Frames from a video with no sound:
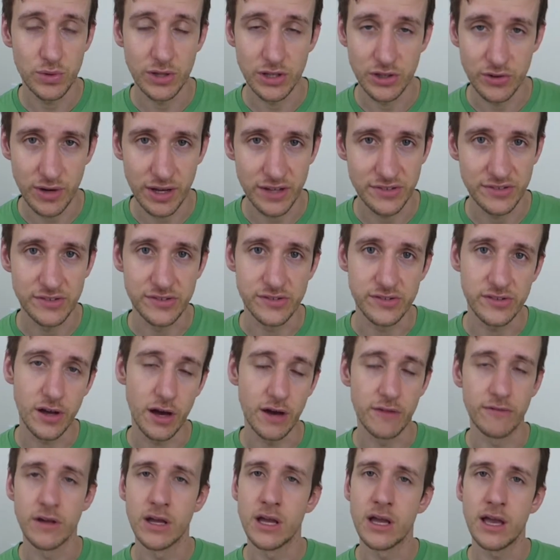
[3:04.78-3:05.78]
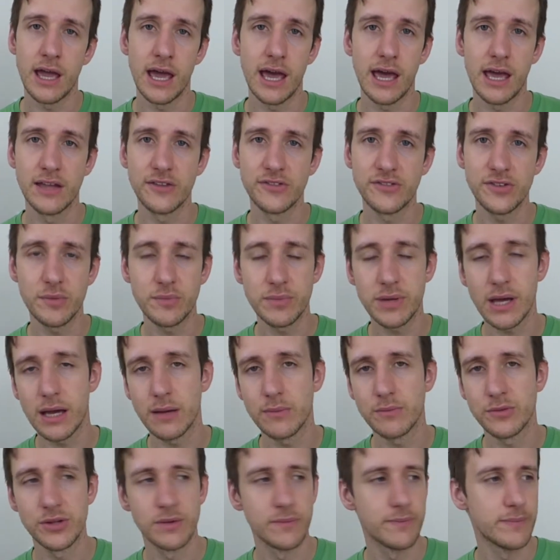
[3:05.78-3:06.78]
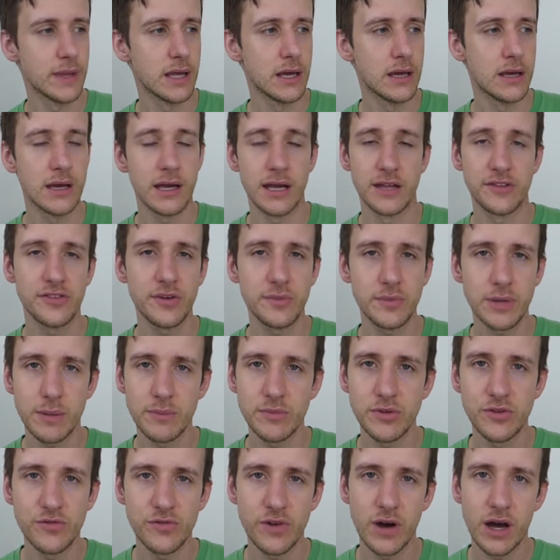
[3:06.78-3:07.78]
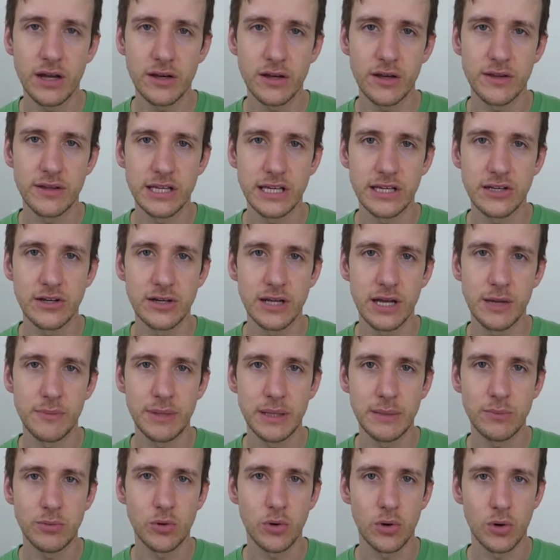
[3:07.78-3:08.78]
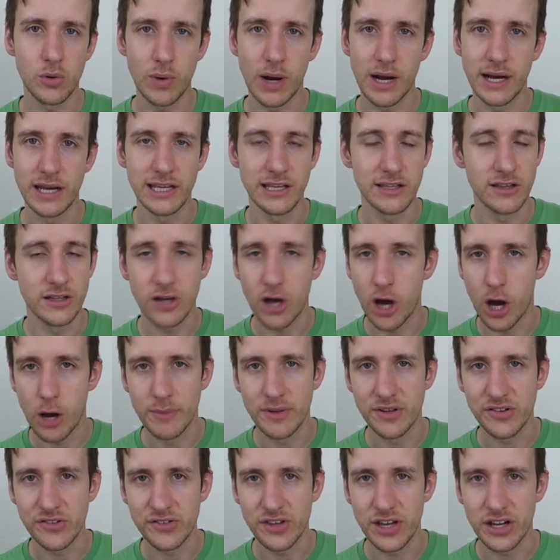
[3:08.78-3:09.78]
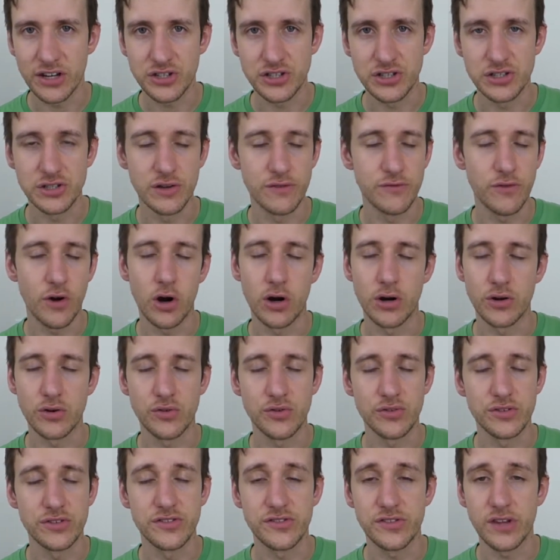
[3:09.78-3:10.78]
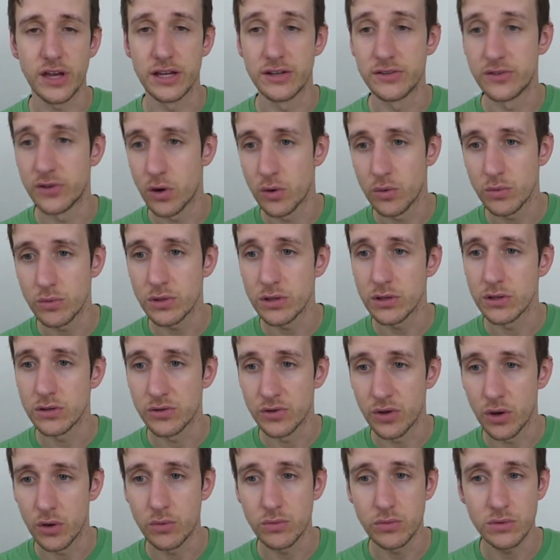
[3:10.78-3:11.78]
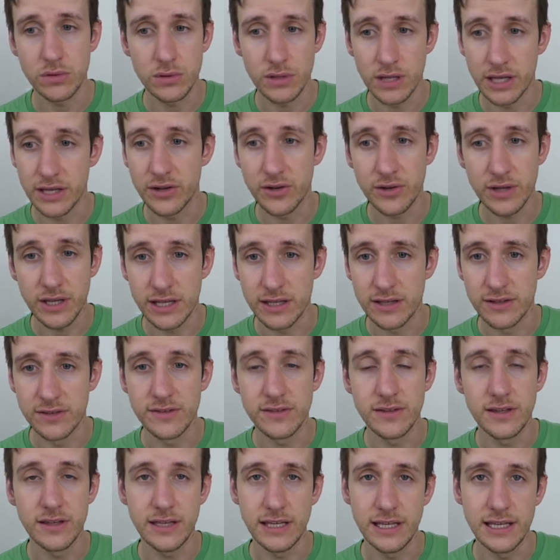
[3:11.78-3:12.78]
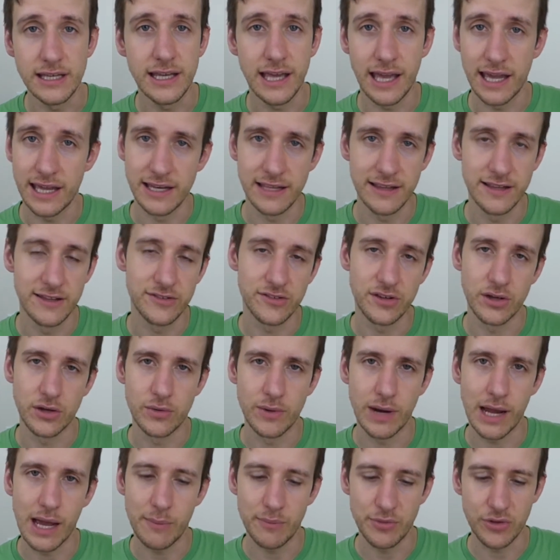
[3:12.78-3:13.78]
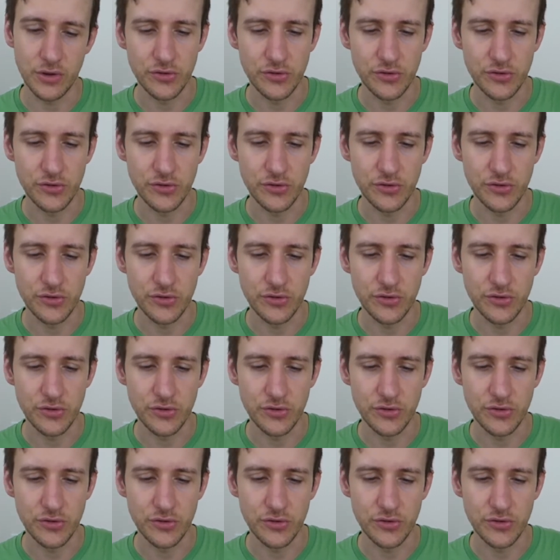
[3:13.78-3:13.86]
Really crazy stuff. And sometimes you find on the internet people are writing in the comments section of articles that say, don't let your kids eat candy that's unwrapped.